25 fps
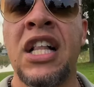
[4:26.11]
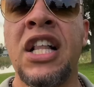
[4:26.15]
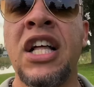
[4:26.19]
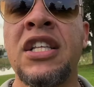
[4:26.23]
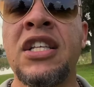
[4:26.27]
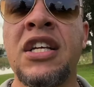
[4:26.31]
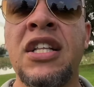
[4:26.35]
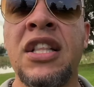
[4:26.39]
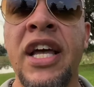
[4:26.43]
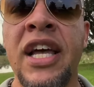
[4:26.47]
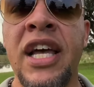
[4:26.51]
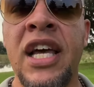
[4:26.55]

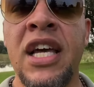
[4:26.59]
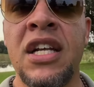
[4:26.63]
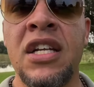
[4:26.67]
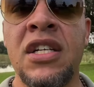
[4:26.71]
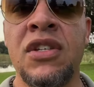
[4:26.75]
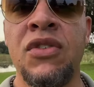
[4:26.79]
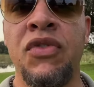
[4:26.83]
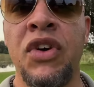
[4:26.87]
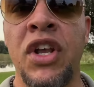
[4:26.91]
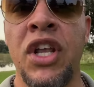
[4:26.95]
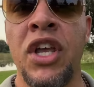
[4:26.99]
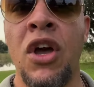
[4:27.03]
Click the link in
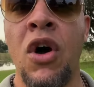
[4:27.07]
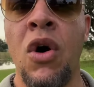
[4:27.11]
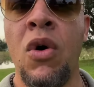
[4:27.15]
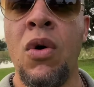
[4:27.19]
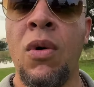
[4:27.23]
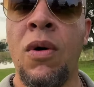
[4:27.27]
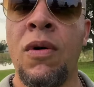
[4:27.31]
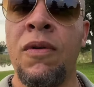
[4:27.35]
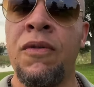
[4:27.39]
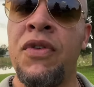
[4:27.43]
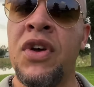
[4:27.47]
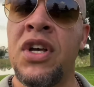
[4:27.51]
this video
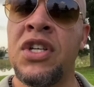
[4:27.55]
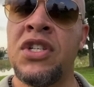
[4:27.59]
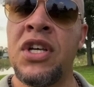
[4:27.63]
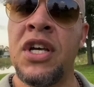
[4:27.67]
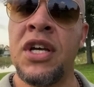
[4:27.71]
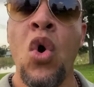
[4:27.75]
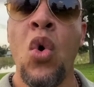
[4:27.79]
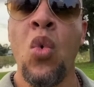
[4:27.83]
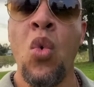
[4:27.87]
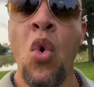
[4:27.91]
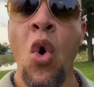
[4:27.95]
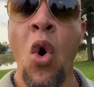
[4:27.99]
or
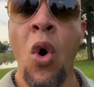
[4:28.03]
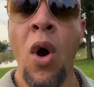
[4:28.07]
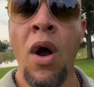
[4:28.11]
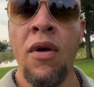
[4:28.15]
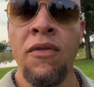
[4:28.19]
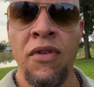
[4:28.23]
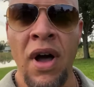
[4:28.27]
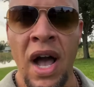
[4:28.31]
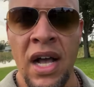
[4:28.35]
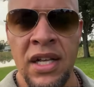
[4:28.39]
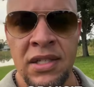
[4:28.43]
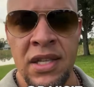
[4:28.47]
visit
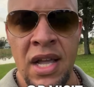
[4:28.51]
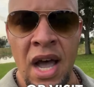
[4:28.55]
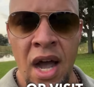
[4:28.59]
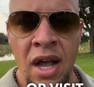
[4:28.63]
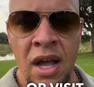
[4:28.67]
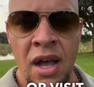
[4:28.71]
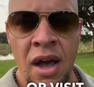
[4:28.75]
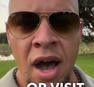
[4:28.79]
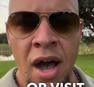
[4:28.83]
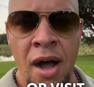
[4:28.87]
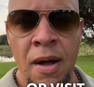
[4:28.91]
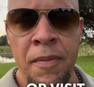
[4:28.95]

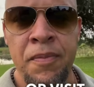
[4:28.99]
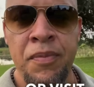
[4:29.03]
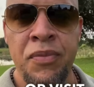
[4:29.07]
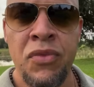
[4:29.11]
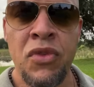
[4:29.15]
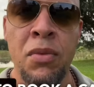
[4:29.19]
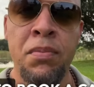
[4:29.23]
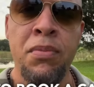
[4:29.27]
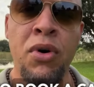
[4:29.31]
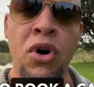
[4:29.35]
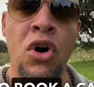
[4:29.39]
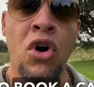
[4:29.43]
waronvice.com
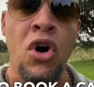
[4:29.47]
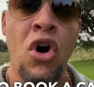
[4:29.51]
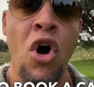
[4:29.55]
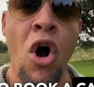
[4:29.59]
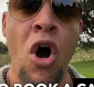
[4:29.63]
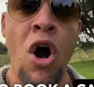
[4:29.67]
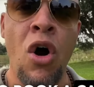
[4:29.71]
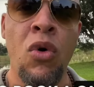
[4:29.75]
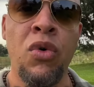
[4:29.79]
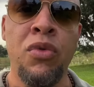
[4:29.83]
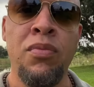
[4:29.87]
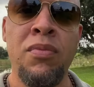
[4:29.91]
to book a
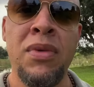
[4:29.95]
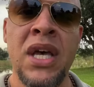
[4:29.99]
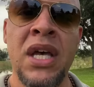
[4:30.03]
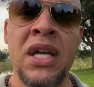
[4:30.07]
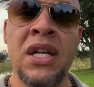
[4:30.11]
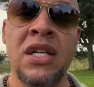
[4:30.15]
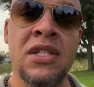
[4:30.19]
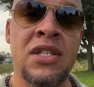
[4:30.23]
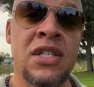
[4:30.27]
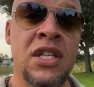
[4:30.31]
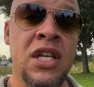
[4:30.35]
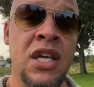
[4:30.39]
call with
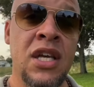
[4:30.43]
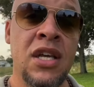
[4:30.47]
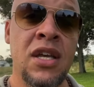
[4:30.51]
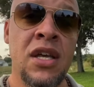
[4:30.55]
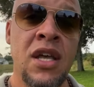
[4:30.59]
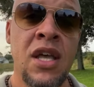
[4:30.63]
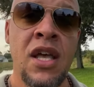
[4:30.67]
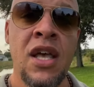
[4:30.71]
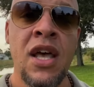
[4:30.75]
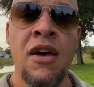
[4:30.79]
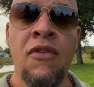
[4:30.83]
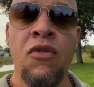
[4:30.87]
me to see
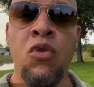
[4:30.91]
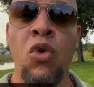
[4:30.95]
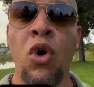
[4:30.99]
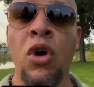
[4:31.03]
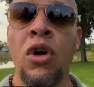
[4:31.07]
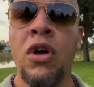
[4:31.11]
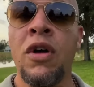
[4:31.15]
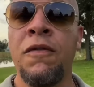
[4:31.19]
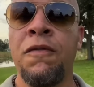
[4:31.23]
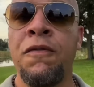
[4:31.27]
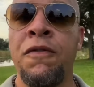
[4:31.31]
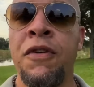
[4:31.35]
if we're
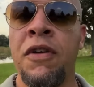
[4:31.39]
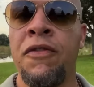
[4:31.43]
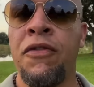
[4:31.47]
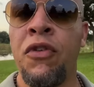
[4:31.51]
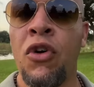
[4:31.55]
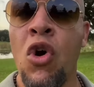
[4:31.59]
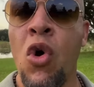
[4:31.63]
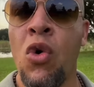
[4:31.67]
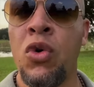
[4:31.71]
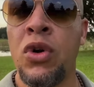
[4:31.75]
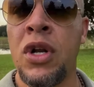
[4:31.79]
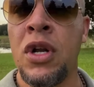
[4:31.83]
a good fit
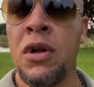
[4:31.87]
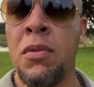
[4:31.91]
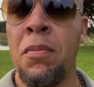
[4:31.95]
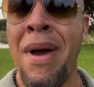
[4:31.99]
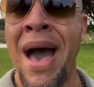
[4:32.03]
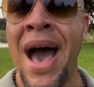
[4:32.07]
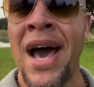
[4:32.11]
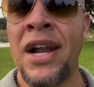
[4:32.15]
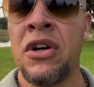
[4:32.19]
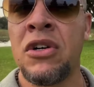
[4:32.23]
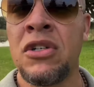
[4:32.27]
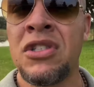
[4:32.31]
for going into
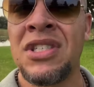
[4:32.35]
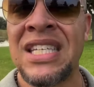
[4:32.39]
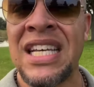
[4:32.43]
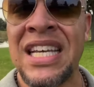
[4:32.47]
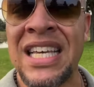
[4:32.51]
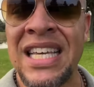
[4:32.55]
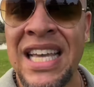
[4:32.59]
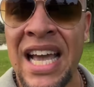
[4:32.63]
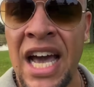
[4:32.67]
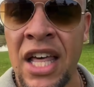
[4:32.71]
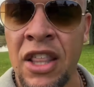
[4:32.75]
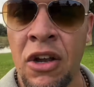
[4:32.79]
battle
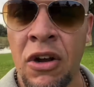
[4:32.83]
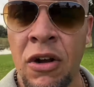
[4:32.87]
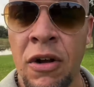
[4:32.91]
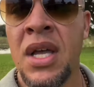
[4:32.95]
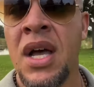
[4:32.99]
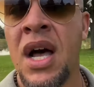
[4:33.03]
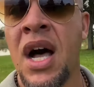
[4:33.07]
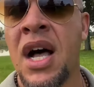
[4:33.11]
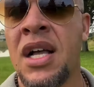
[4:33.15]
together.